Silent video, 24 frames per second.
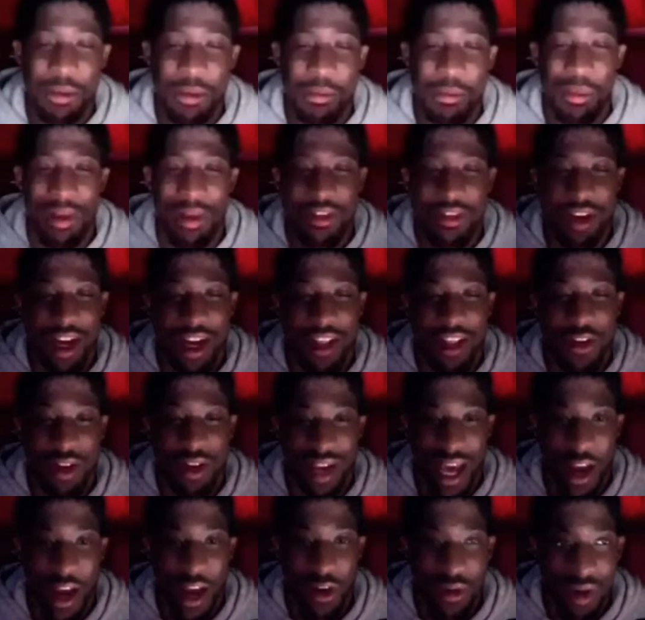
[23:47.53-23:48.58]
But after kind of
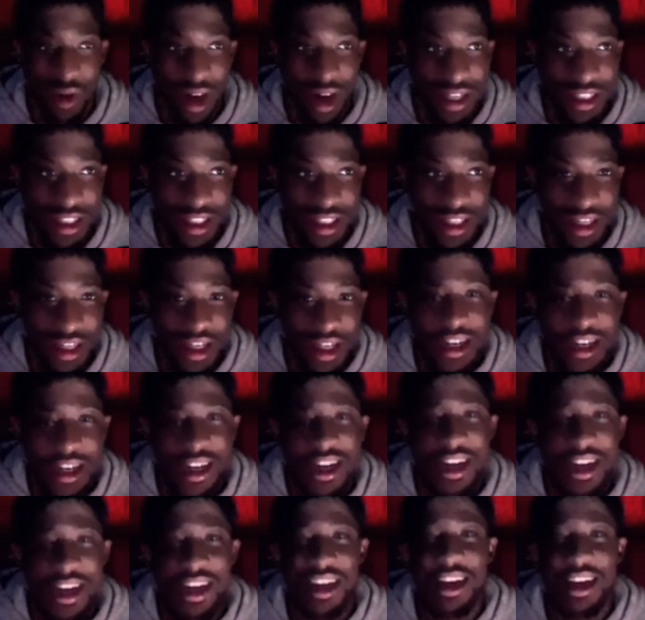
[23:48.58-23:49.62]
looking at our roster,
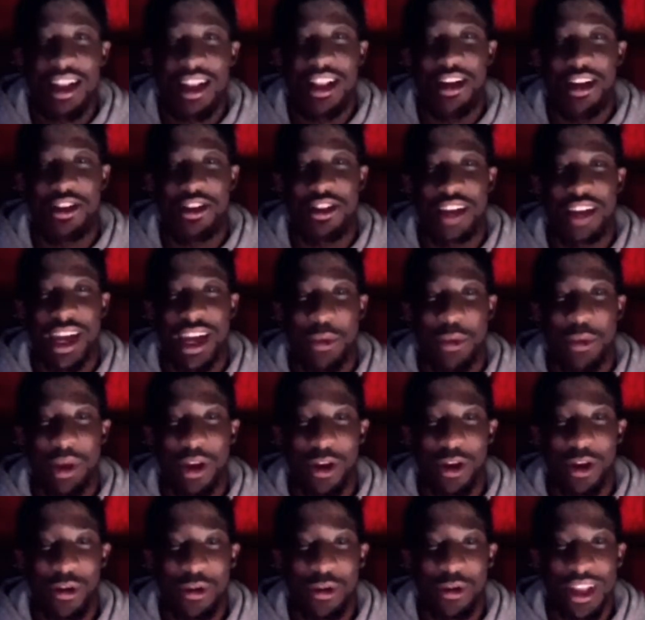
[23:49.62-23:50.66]
looks like we
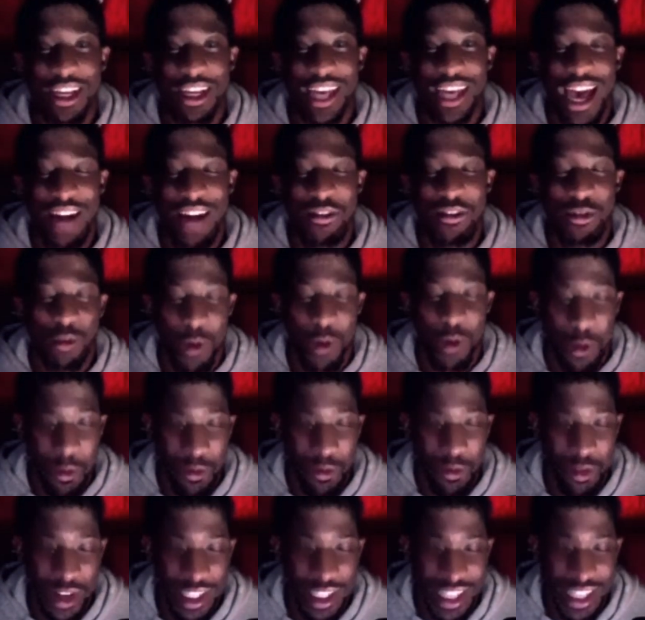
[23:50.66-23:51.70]
don't really have room
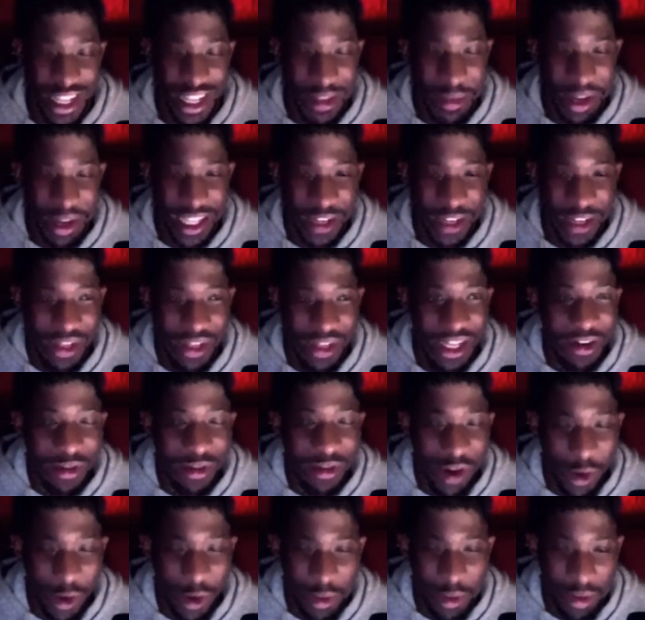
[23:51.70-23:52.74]
for the 10th pick to really
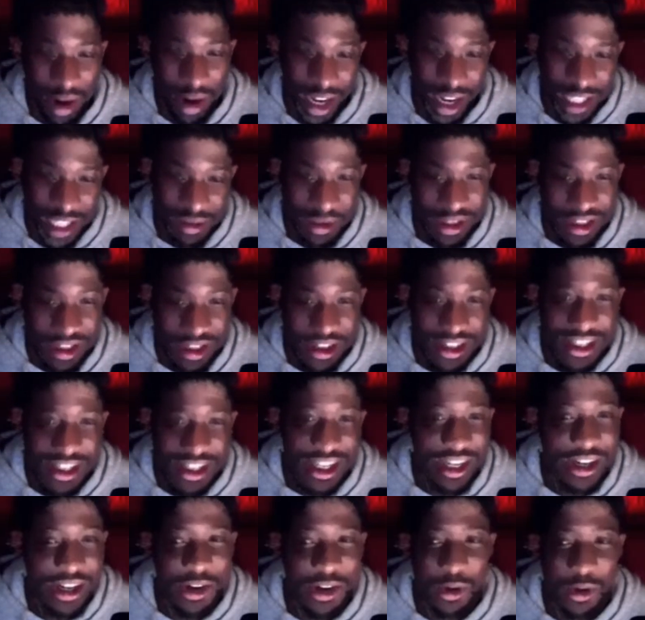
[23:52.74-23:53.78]
grow and prosper.
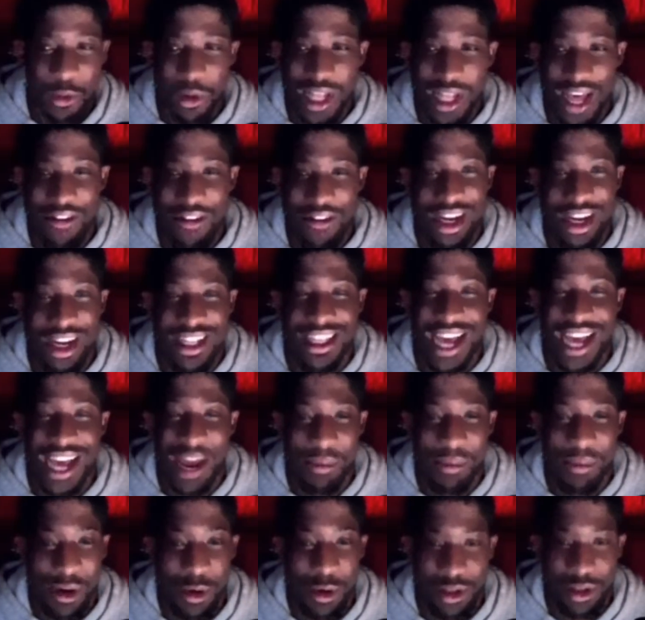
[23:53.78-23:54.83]
With having like
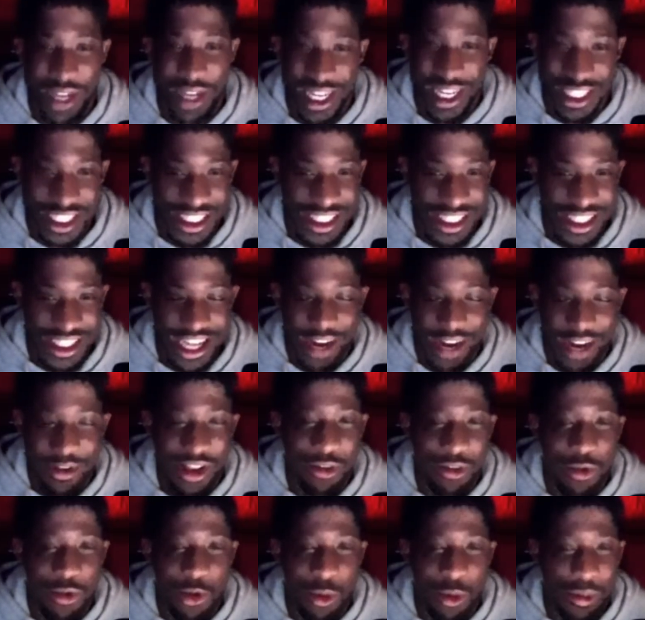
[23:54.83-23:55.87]
9-man rotation, not
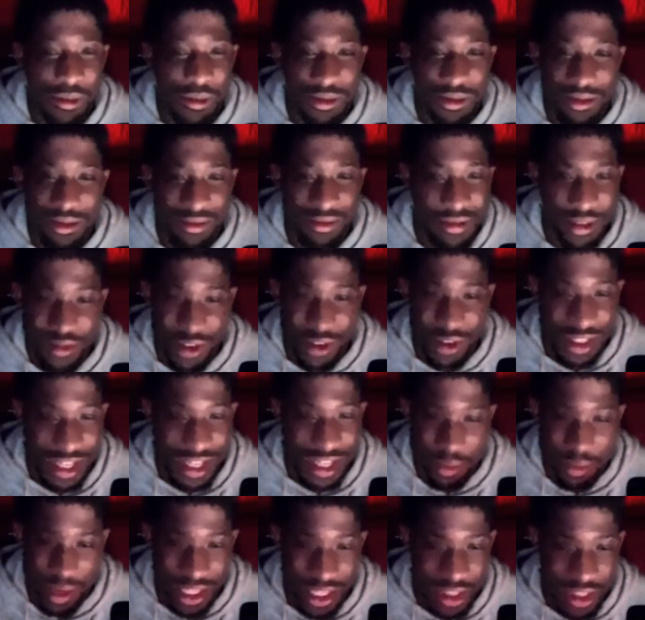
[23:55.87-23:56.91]
really room for the
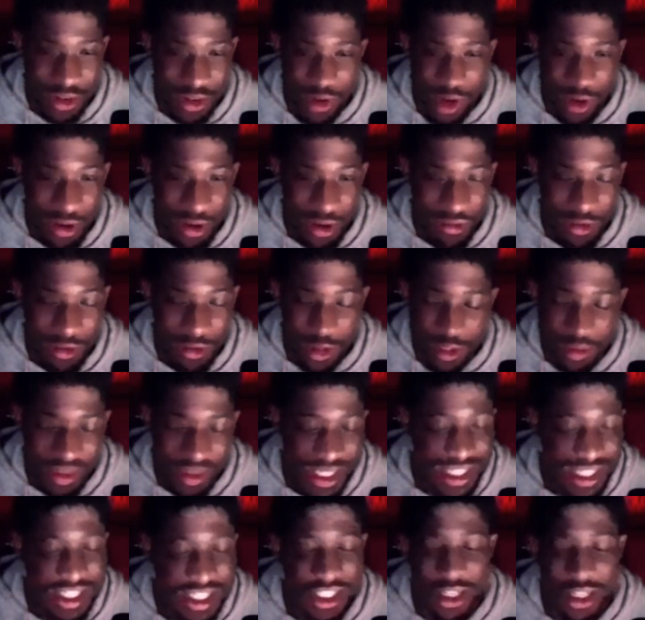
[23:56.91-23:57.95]
10th pick to grow in the first place.